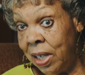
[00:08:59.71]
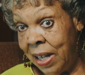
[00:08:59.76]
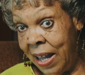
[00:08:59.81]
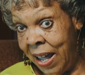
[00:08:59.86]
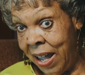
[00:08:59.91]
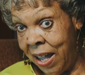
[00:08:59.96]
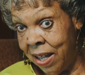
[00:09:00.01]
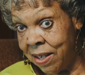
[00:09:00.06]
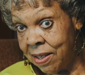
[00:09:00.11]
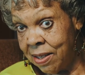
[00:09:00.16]

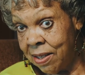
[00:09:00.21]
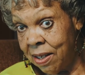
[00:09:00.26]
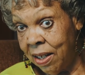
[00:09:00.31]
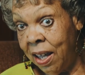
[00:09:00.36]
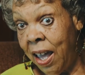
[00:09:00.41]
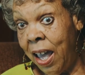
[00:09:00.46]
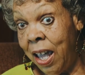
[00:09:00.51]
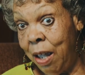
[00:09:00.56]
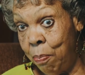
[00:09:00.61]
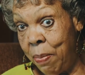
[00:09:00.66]
class
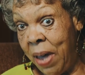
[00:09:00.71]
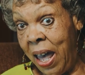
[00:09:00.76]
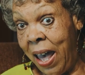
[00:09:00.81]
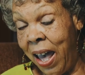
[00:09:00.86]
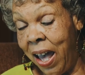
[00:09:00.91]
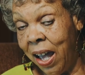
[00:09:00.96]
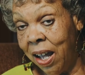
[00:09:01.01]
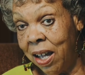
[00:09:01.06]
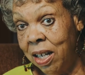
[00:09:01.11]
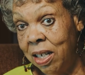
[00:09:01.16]
came
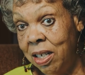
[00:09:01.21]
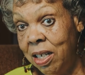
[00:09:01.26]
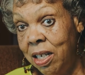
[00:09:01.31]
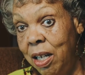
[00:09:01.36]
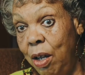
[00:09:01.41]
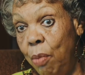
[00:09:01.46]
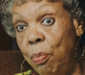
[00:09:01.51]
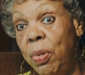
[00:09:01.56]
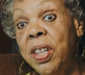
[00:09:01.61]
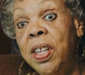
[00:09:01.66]
back,
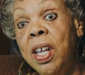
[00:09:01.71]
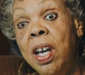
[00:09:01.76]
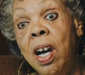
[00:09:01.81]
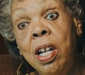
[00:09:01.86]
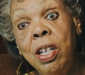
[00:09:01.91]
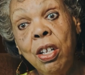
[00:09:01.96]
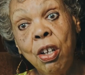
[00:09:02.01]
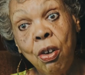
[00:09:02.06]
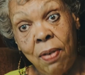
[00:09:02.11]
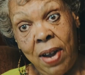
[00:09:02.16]
but the
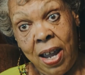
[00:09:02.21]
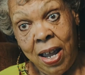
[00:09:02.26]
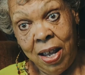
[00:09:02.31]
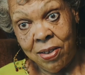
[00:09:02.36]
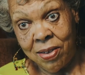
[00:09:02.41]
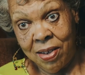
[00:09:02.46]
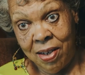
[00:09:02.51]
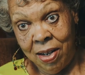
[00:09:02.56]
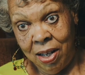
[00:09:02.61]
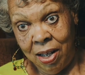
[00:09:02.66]

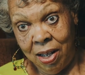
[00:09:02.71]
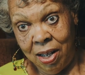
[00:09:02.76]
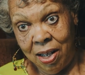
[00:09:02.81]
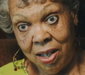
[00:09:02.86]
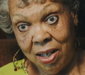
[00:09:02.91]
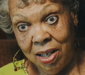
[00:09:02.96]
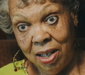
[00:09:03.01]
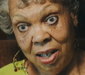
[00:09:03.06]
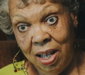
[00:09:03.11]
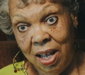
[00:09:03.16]
undergrads did.
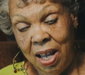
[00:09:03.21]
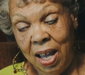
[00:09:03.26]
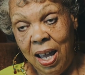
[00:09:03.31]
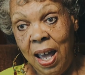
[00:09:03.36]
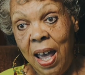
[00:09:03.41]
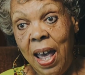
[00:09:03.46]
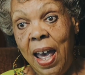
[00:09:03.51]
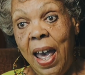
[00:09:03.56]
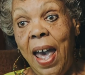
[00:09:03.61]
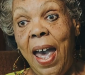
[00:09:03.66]

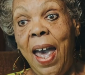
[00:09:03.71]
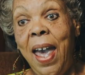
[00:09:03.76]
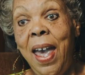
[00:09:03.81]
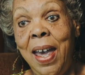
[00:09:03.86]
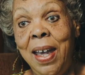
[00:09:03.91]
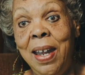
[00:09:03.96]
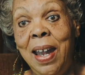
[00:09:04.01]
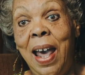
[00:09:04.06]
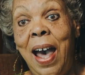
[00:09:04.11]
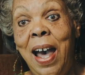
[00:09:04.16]

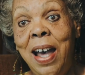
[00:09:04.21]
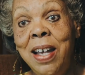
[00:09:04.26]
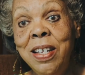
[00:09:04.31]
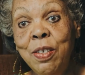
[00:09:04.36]
And I